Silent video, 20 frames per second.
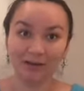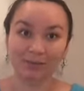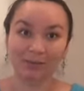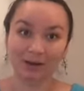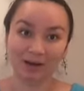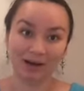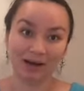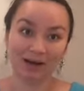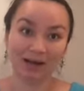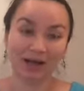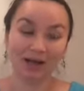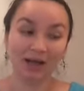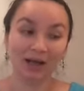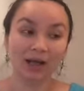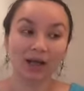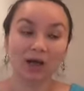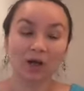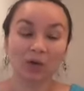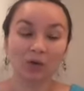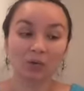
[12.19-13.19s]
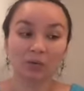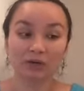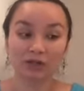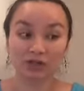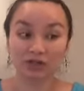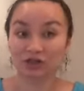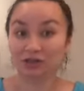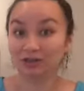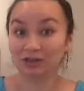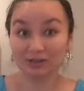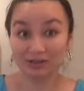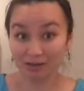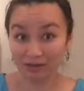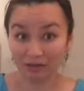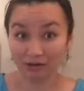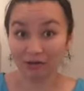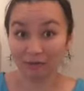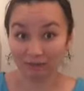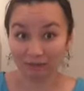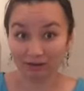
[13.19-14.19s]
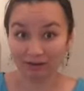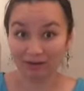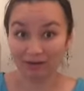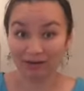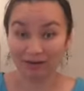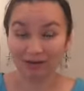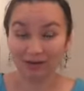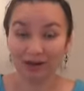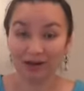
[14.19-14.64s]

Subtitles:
by, which is a good thing.